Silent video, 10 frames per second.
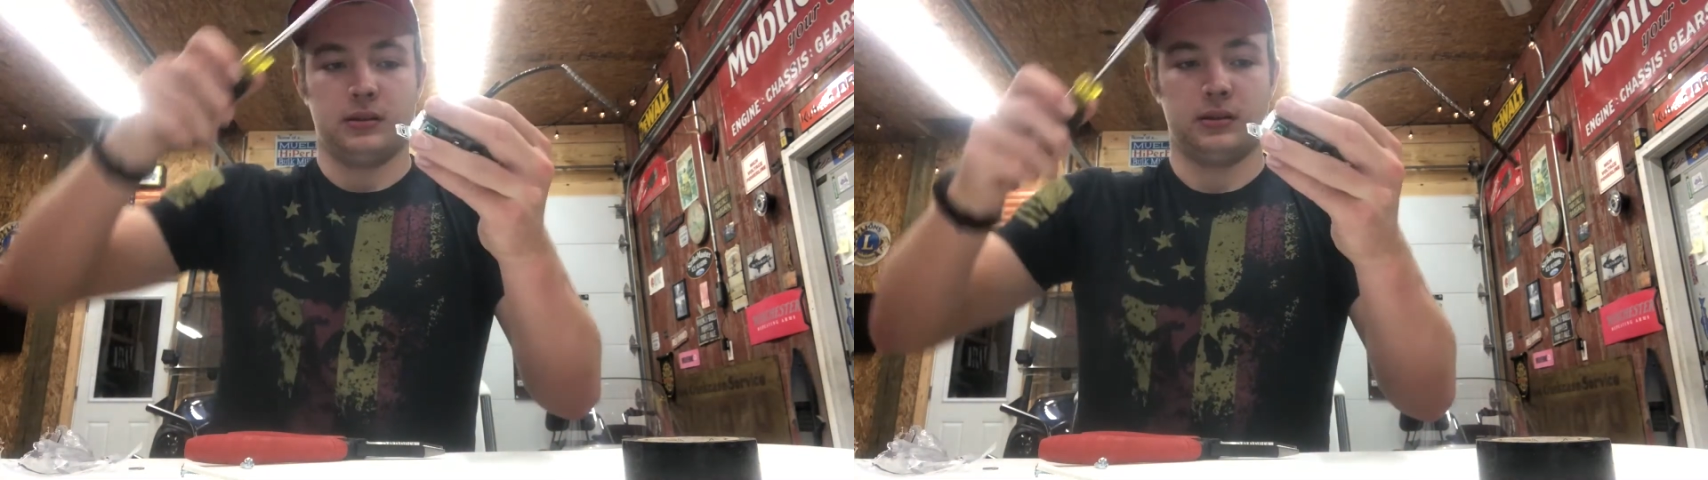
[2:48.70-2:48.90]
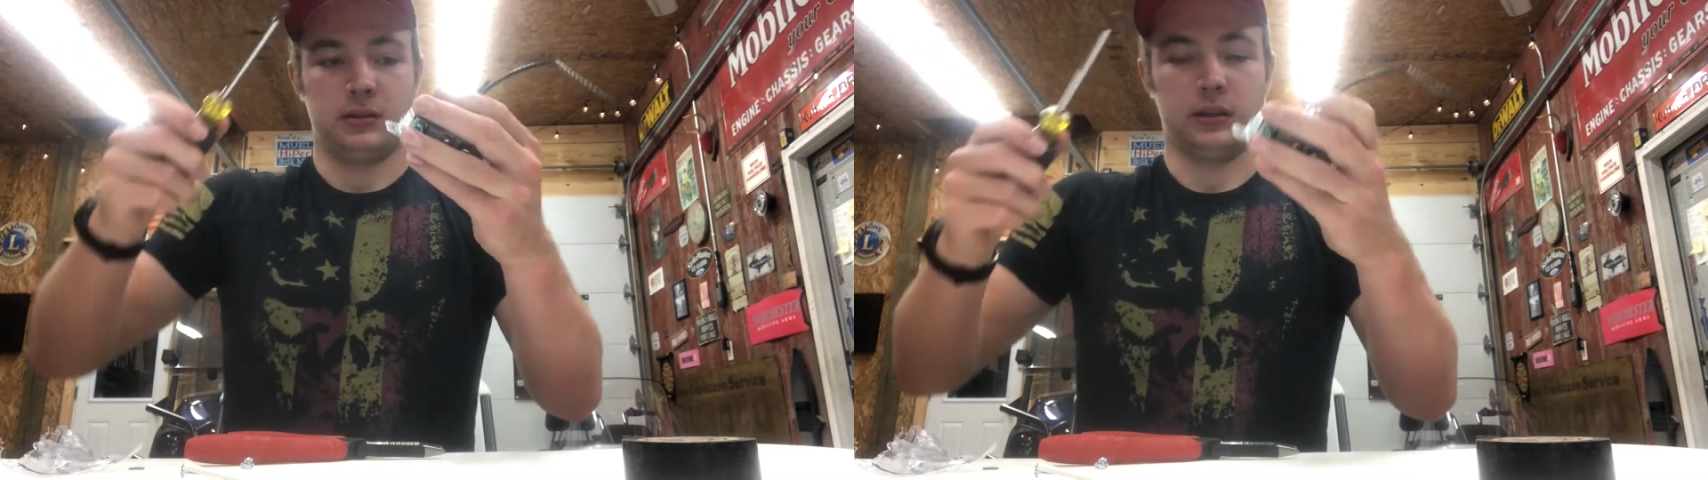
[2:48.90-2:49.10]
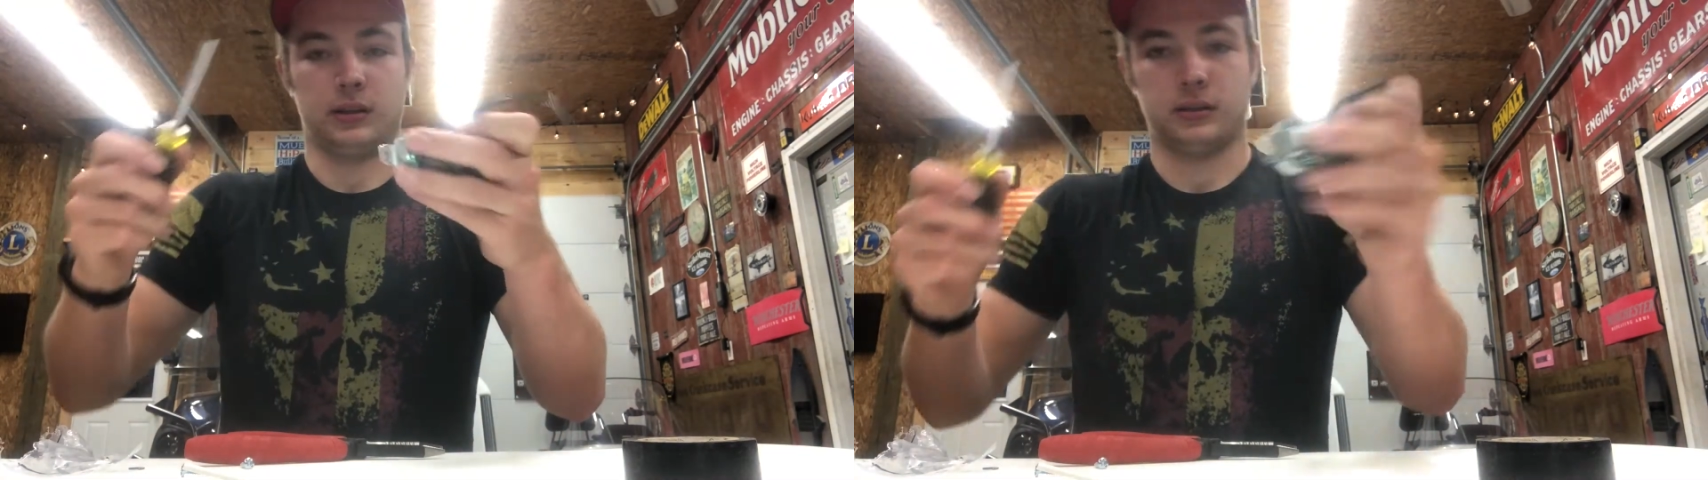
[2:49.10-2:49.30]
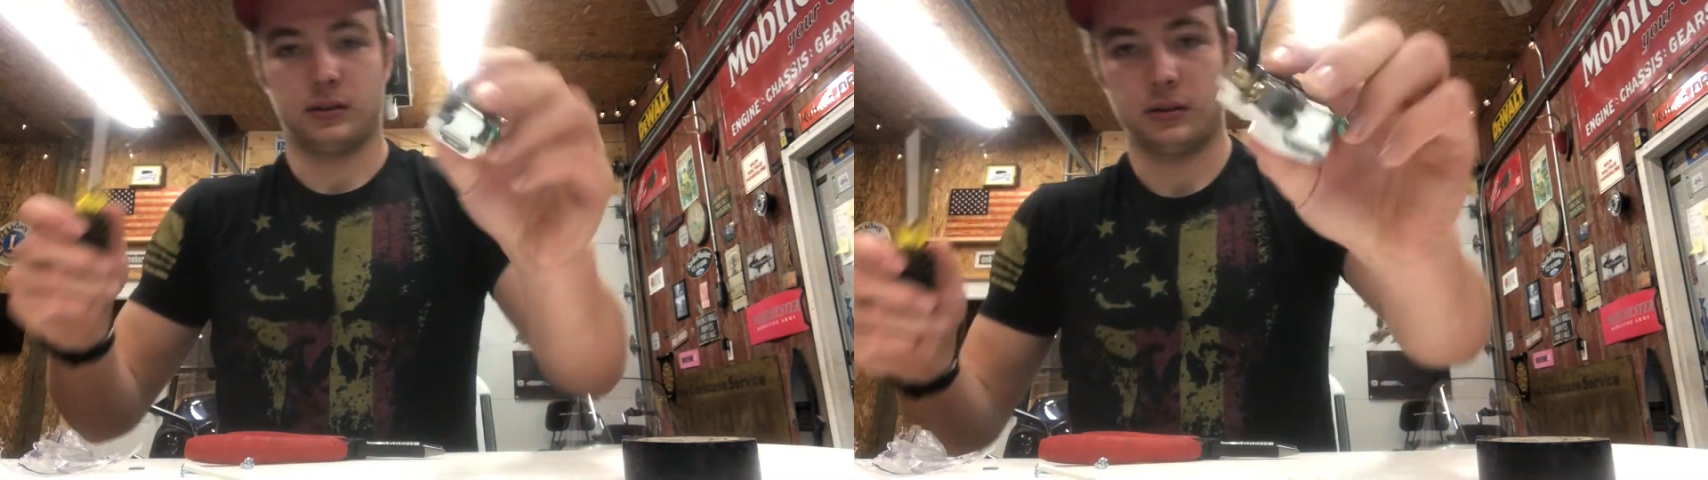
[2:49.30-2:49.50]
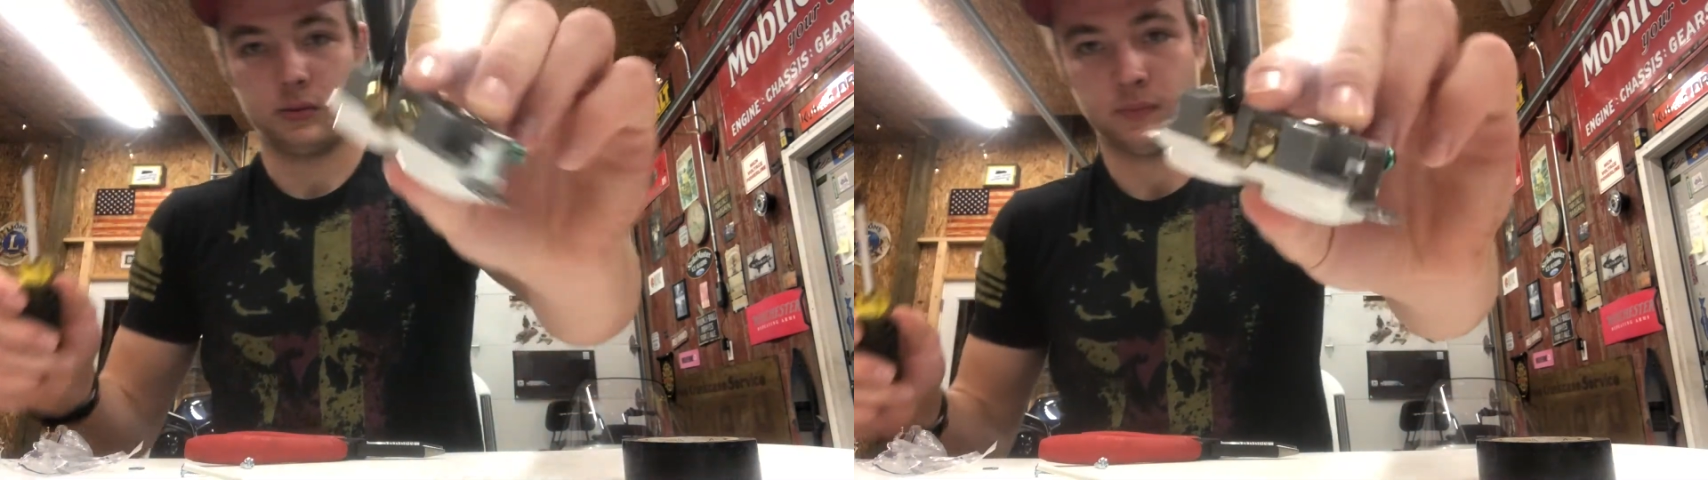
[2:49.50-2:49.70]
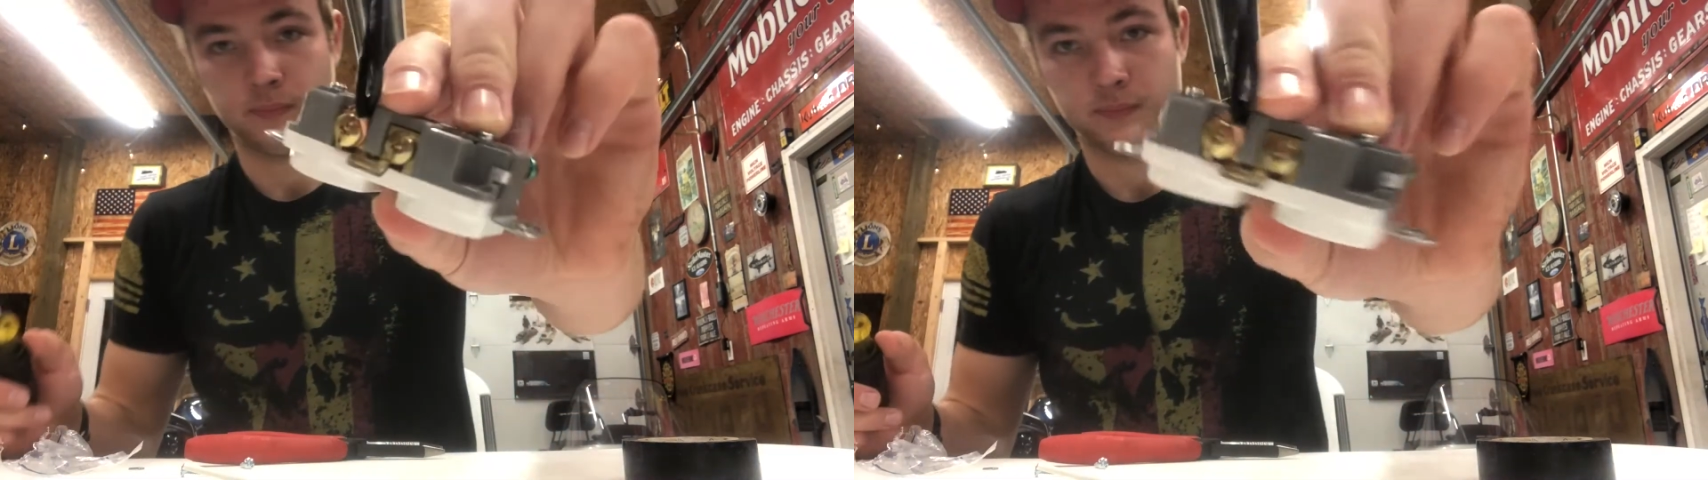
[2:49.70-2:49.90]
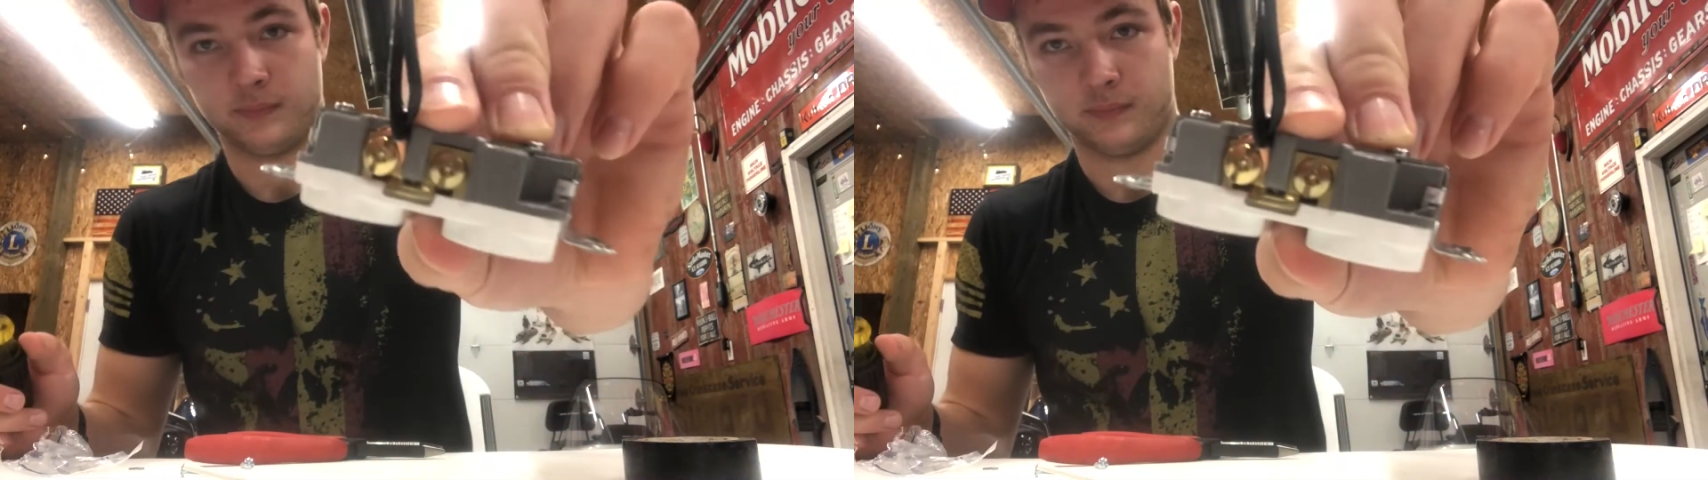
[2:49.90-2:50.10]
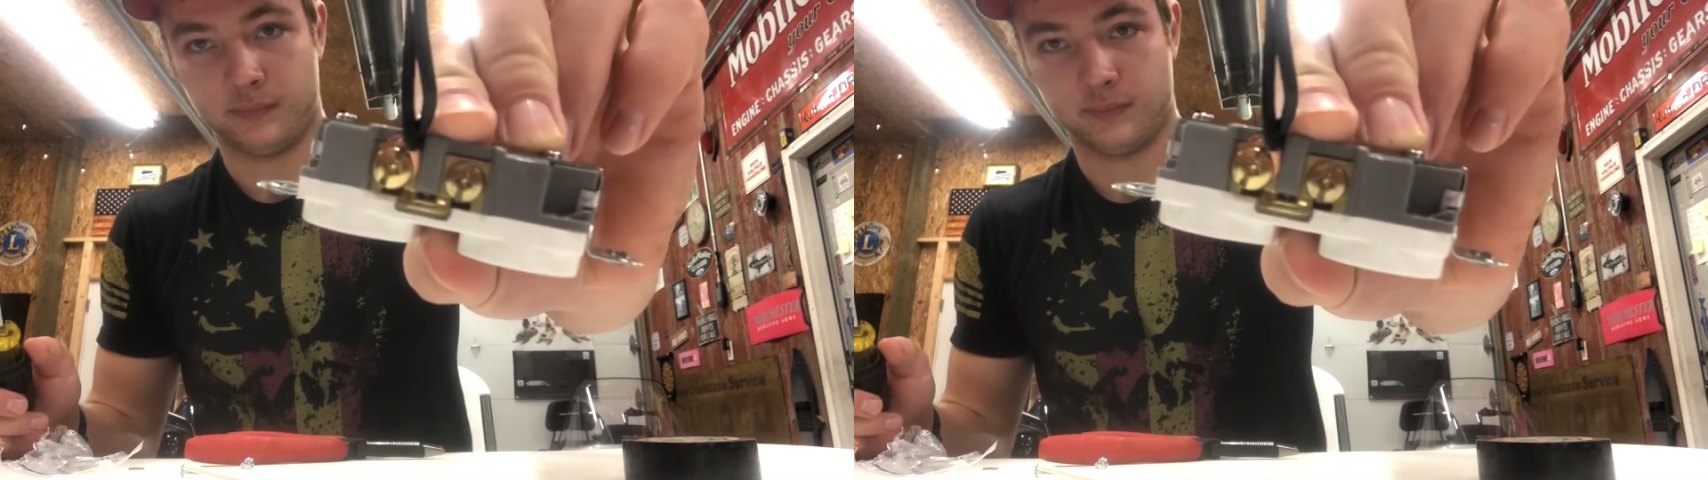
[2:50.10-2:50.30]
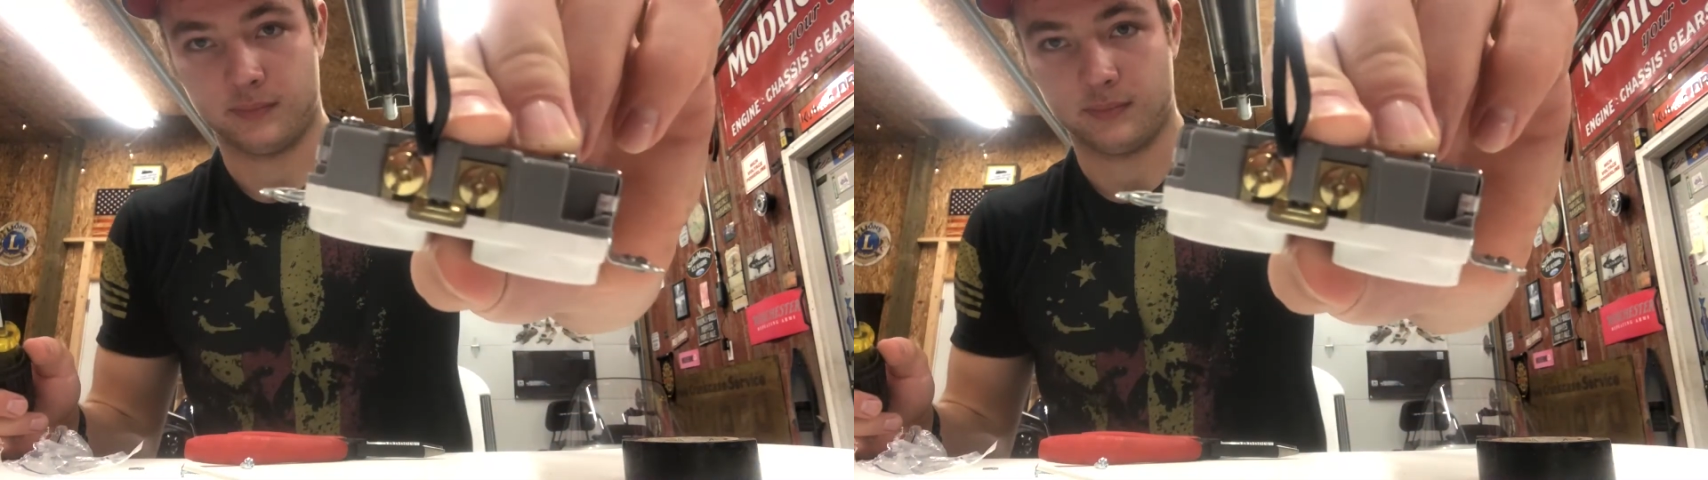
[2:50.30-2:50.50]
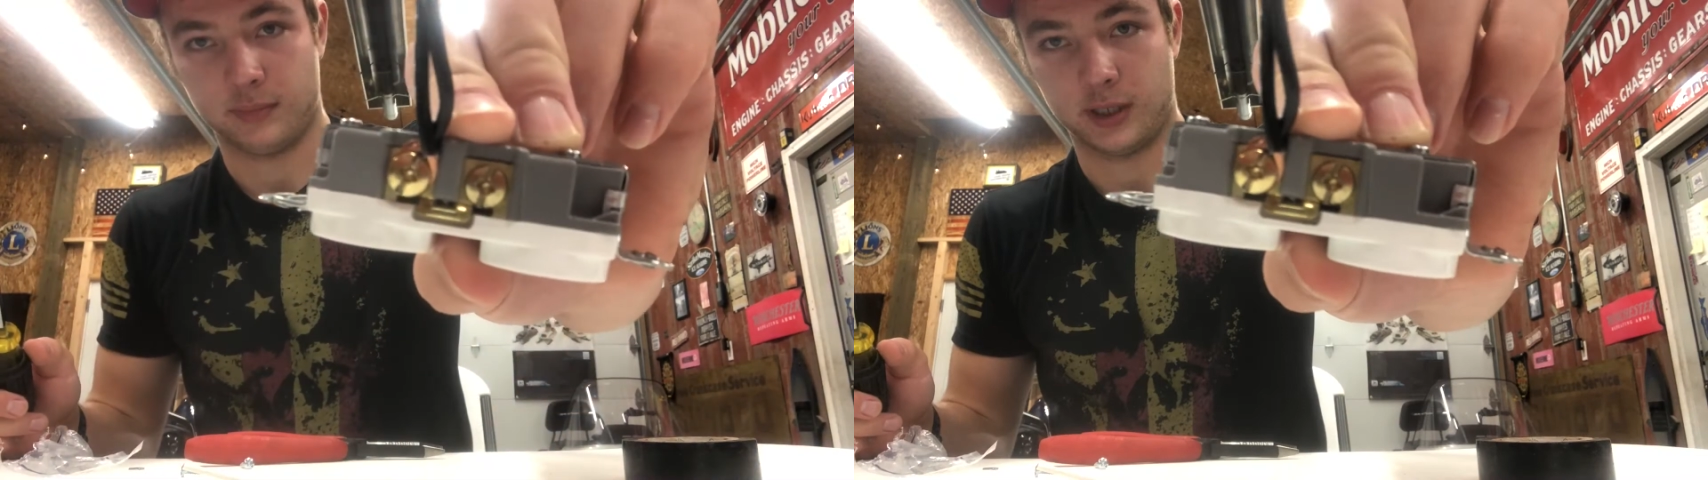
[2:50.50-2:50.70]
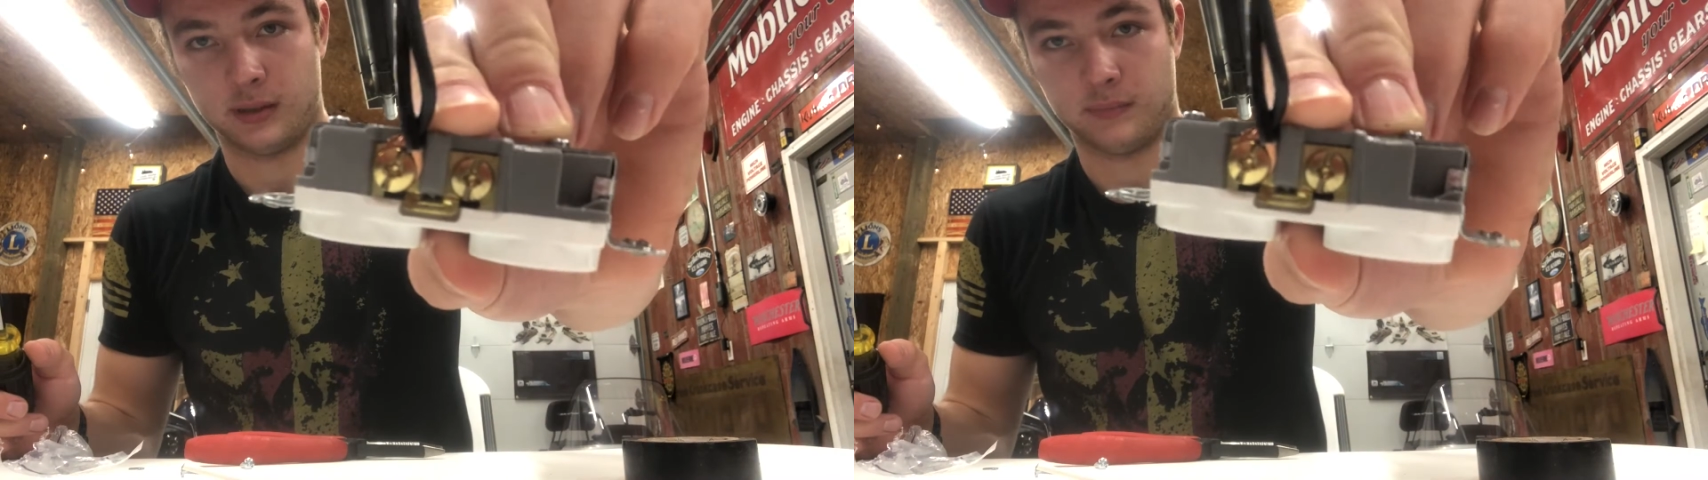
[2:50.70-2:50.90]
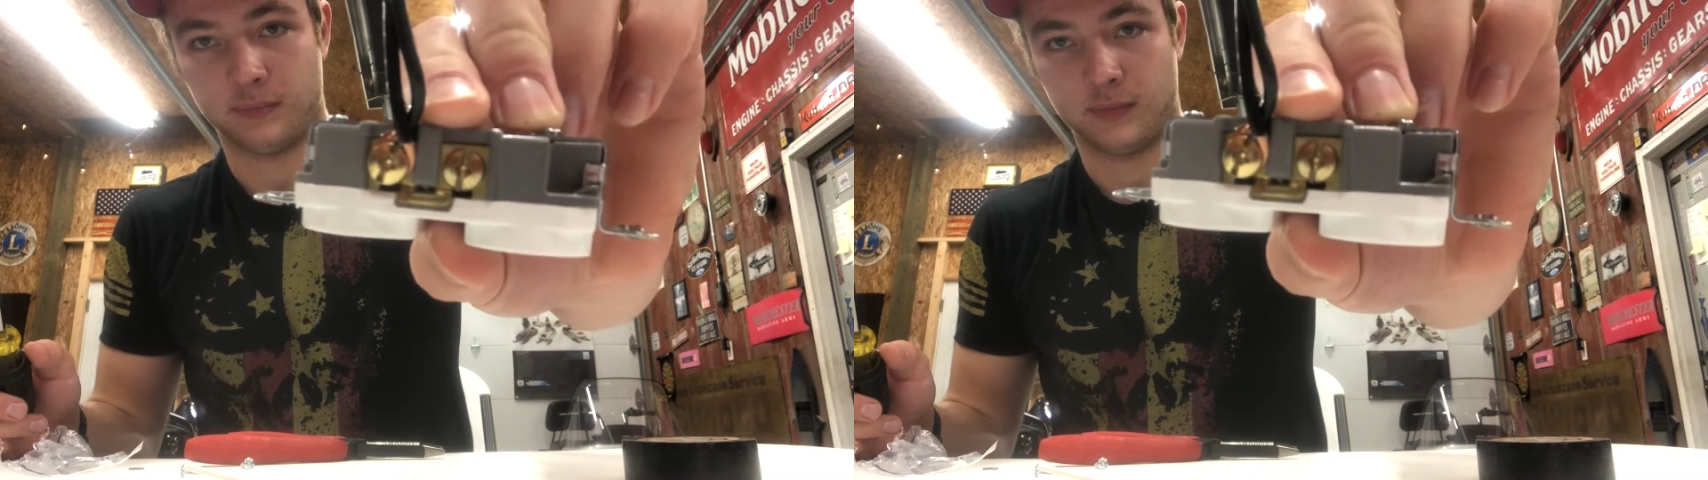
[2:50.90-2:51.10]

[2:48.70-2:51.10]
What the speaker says: like so. Bam.